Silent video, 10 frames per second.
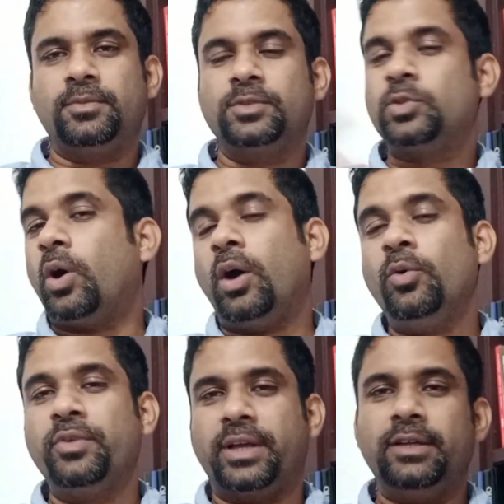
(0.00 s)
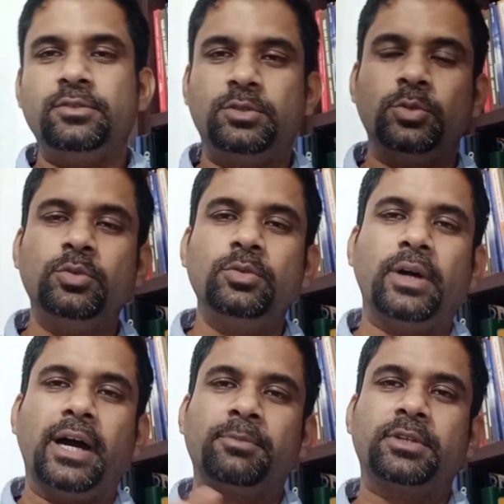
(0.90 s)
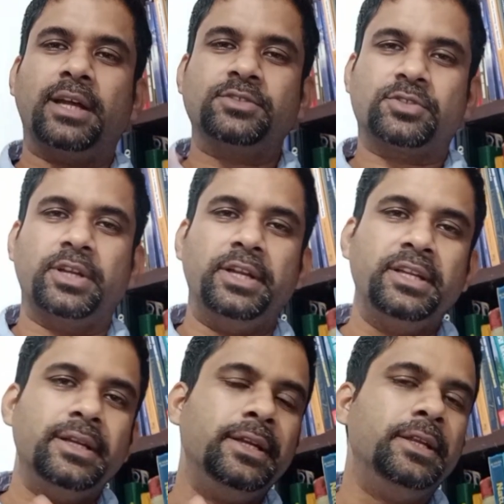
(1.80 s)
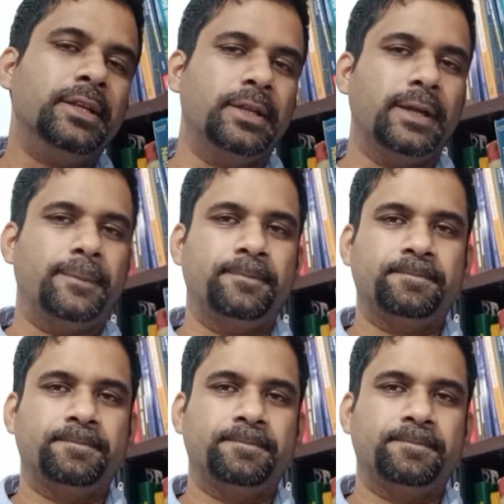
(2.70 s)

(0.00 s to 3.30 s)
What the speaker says: So how we can do arbitrage trading in India?